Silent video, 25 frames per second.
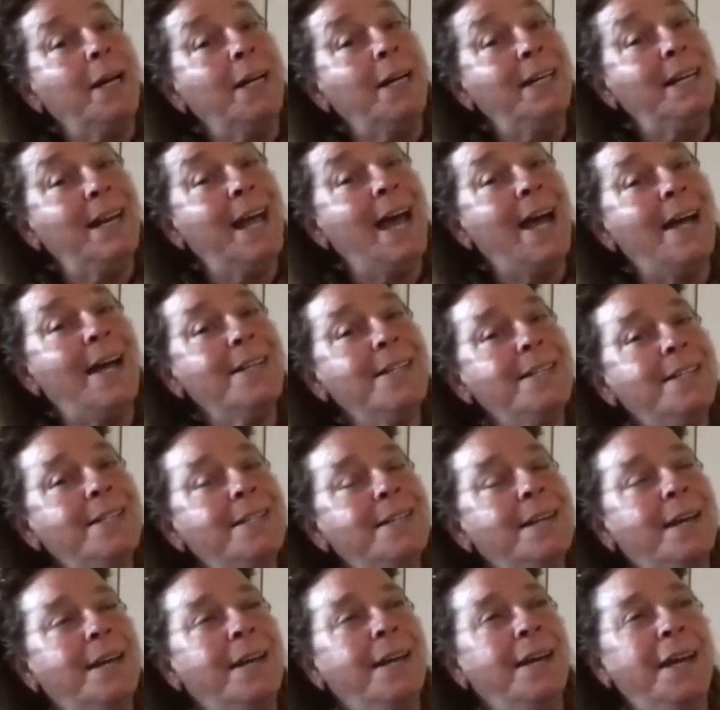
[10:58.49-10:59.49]
and nest
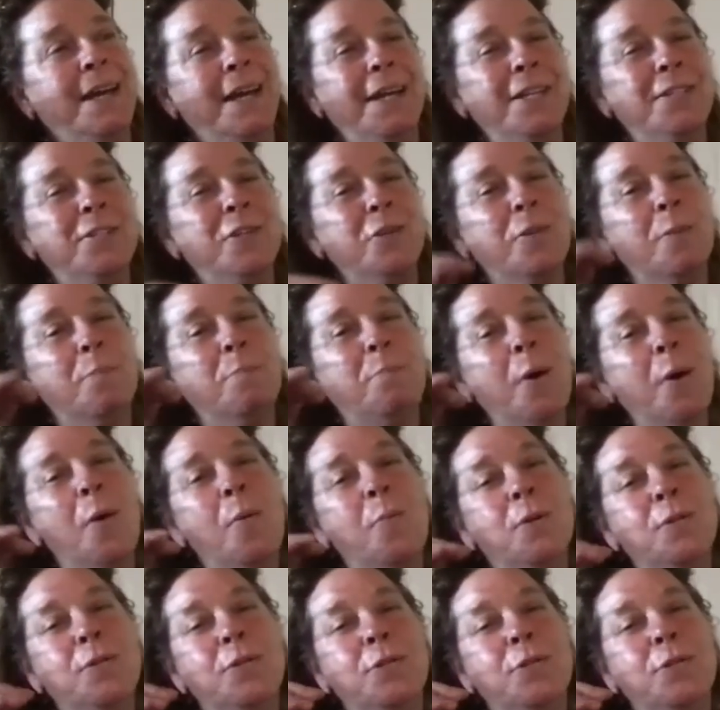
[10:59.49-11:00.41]
and so the boat was